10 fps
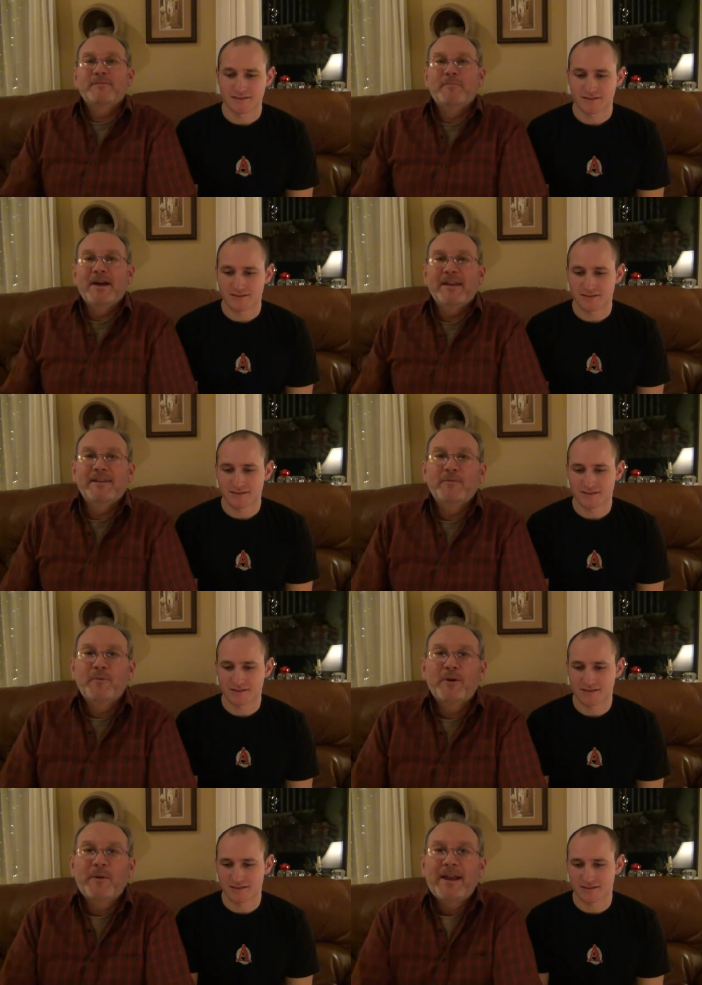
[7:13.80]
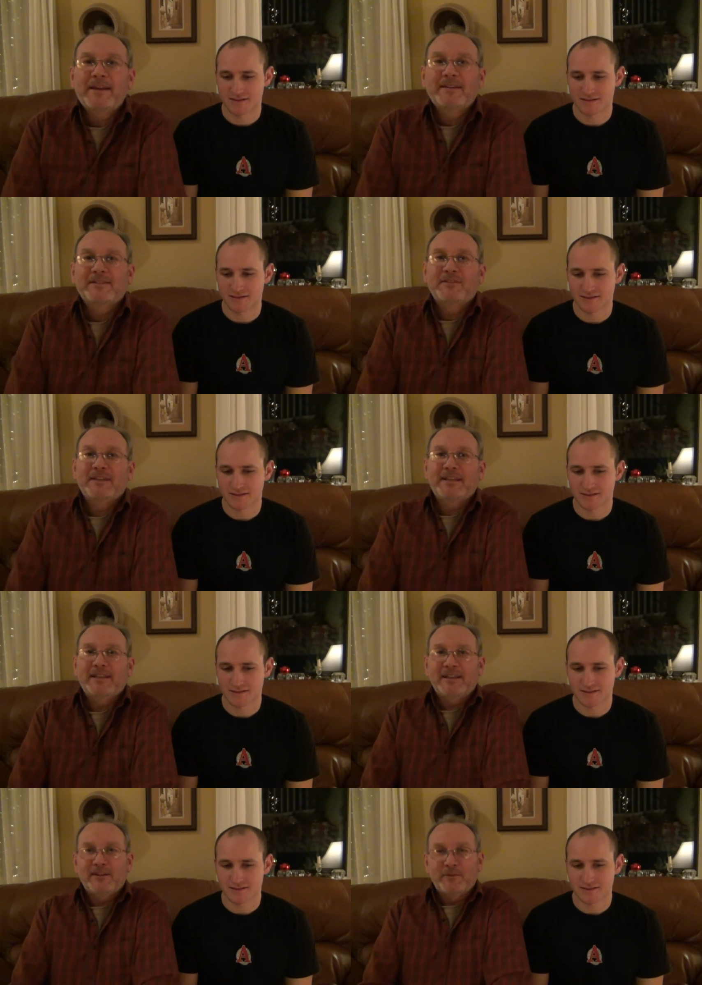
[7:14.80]
Speaker 1: But we're waiting to
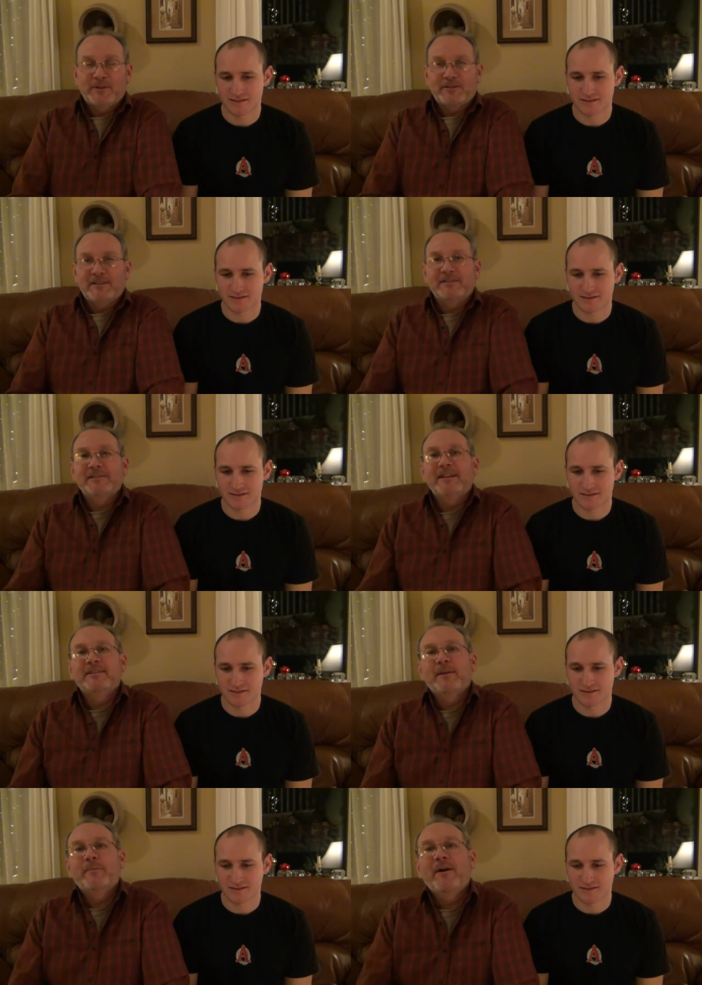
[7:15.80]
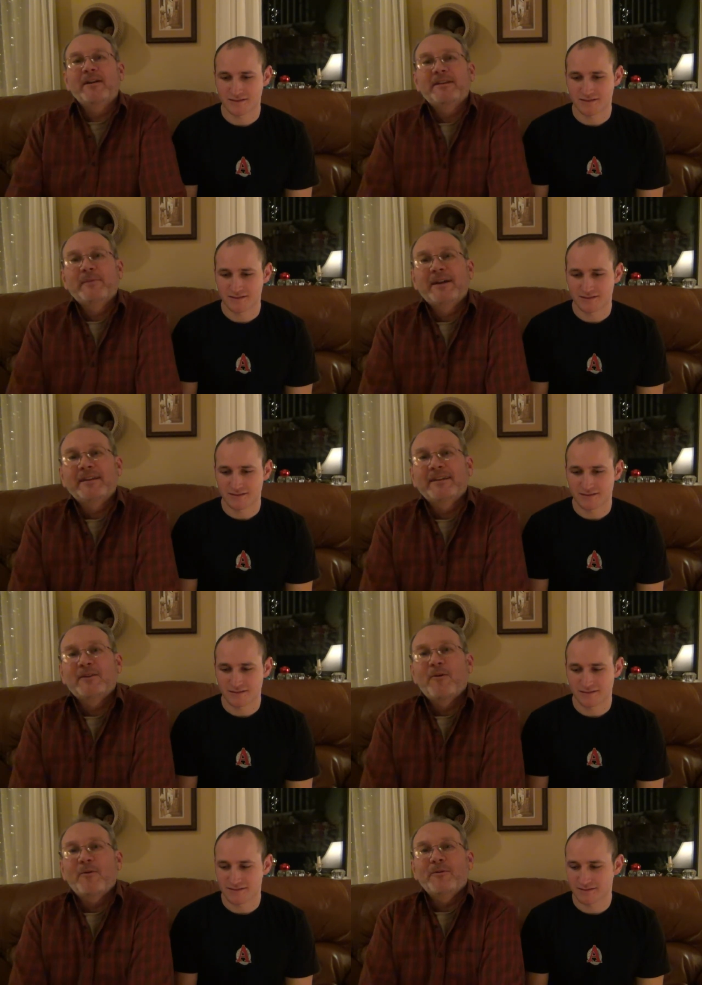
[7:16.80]
see which list he ends up on. He might get
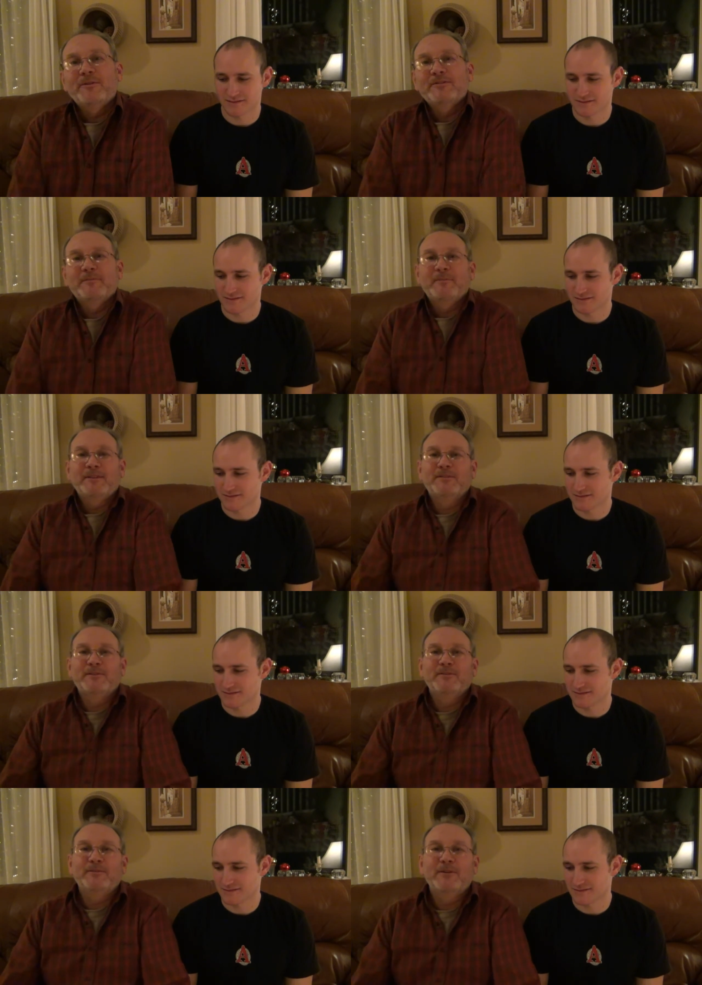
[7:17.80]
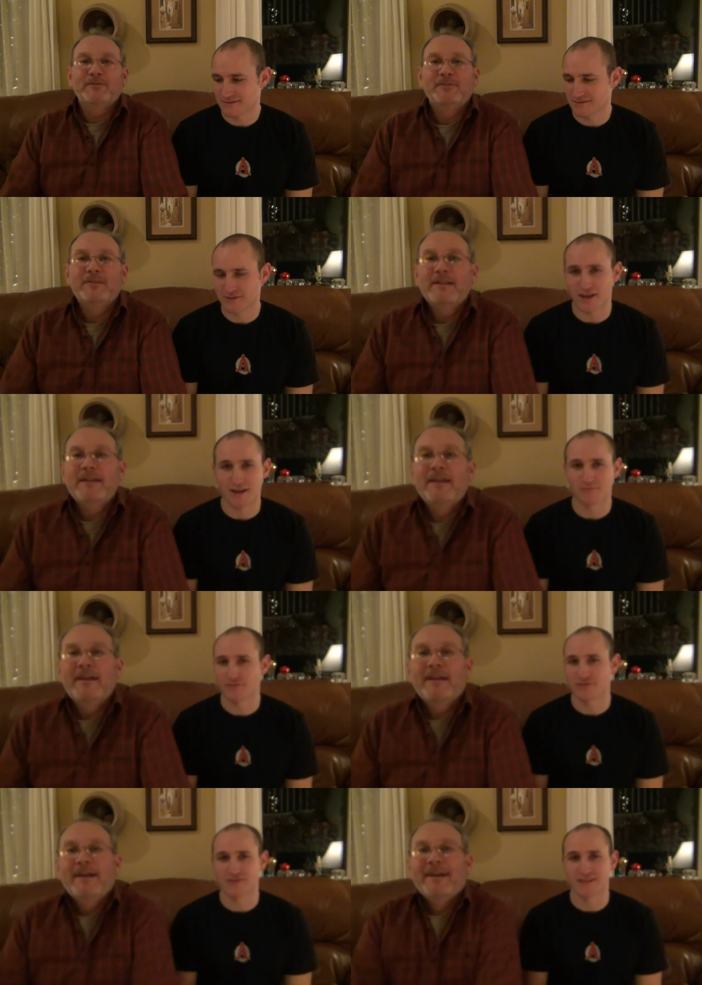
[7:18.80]
coal or something, so who knows.
Speaker 2: Yeah,
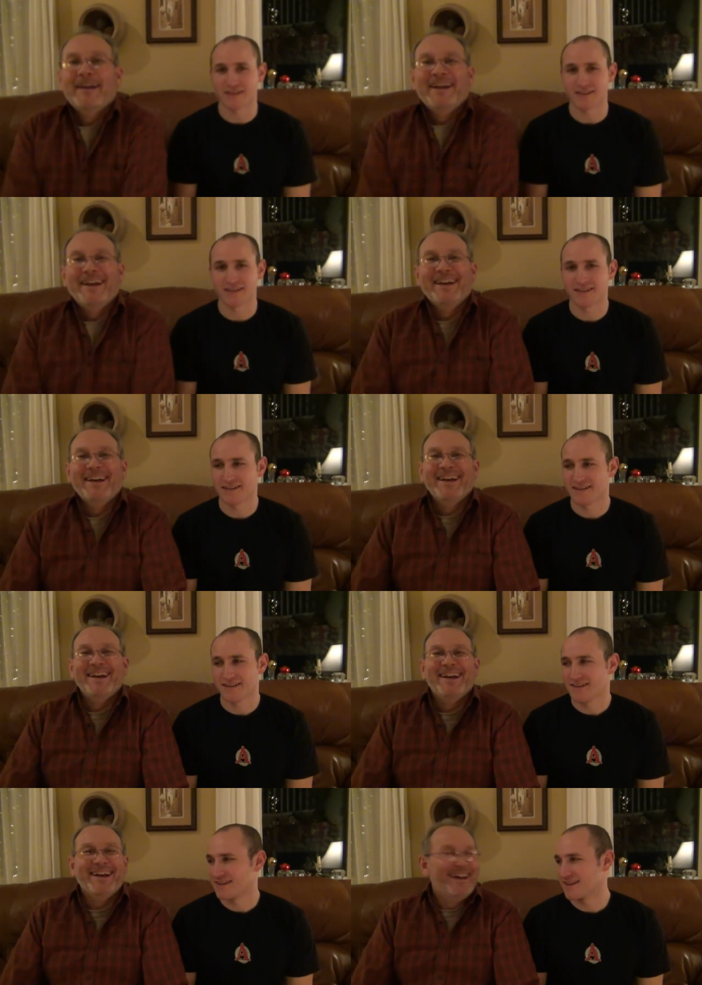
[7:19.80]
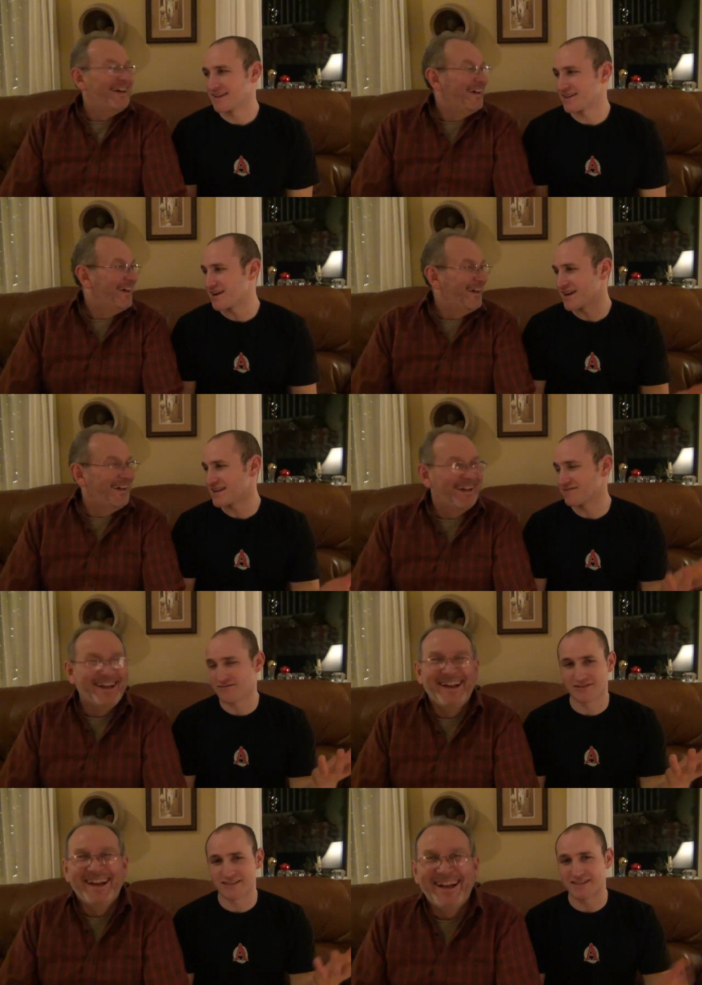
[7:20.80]
we'll see. And I
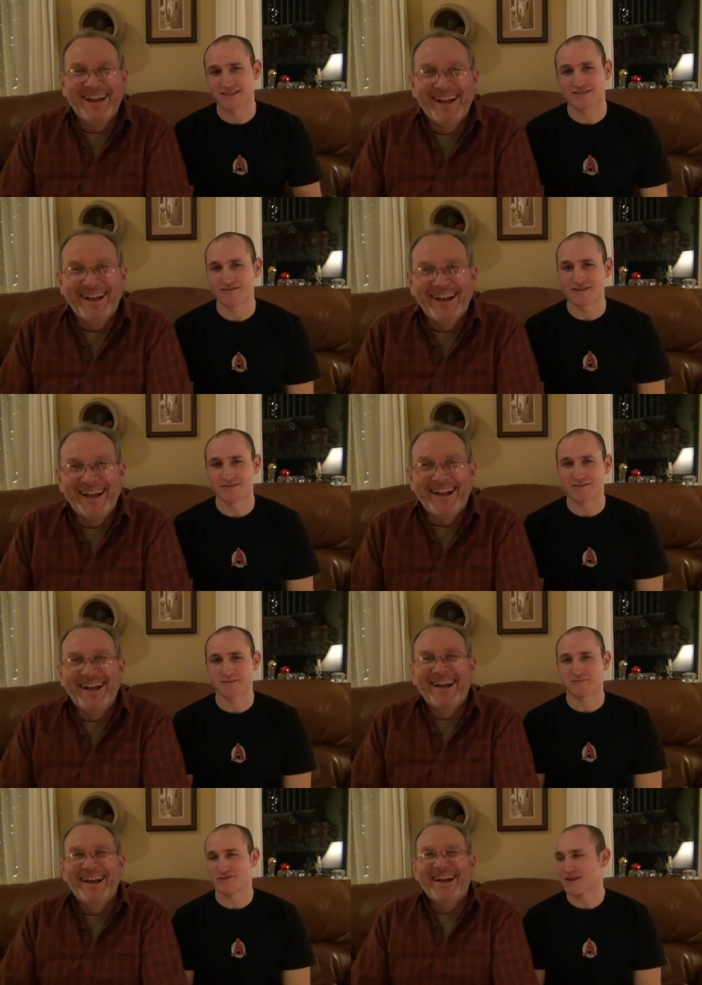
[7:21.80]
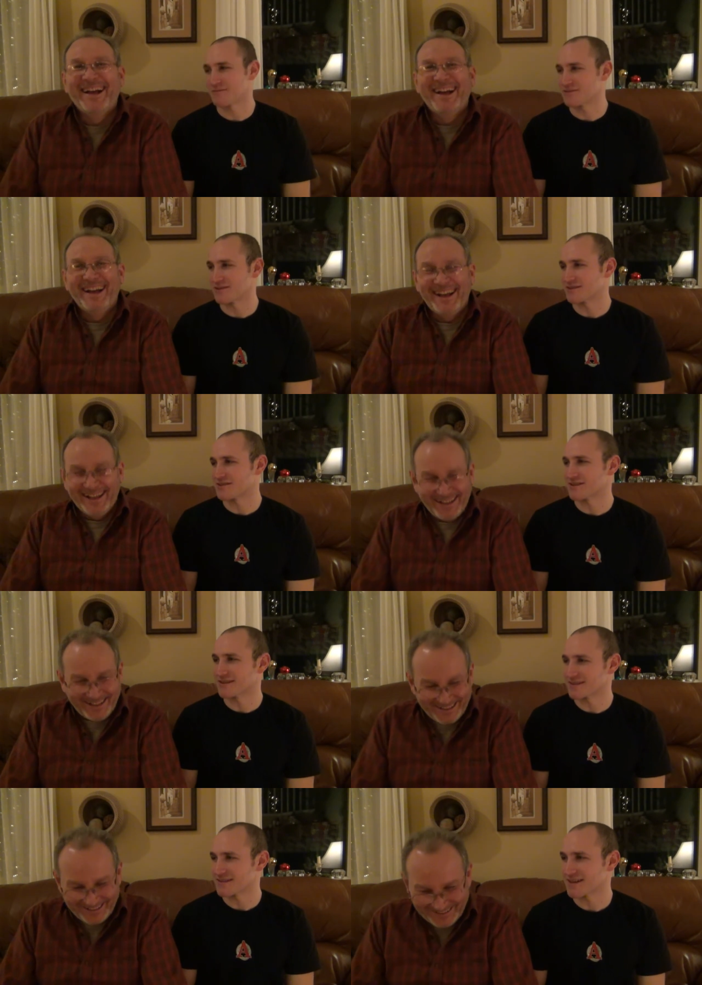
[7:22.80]
really didn't do any Christmas shopping this year
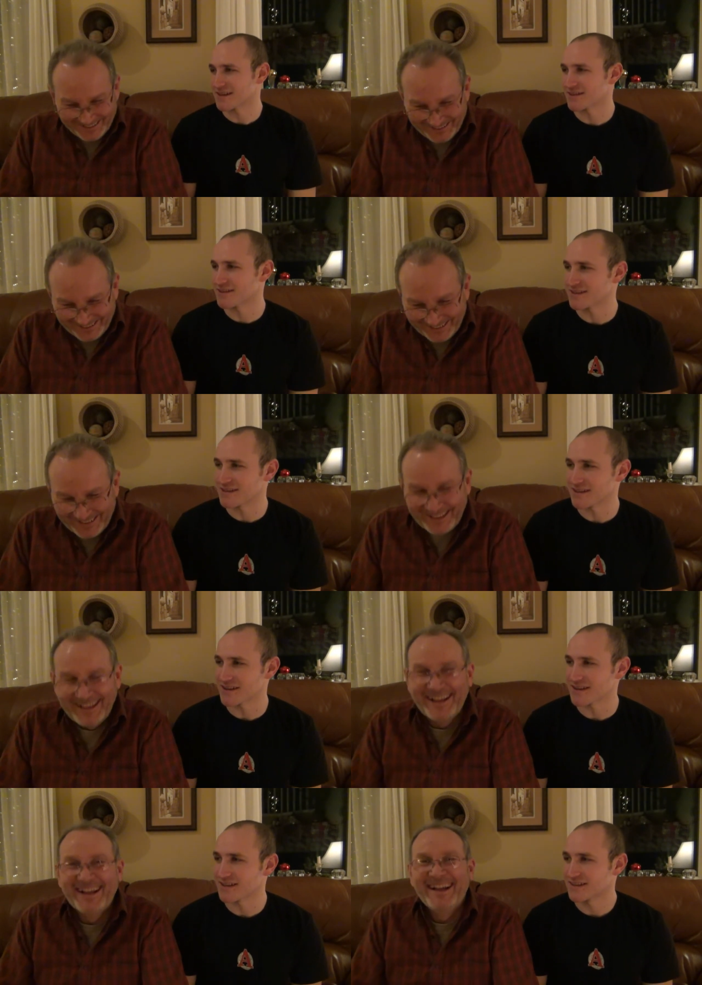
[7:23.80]
because I had the uh,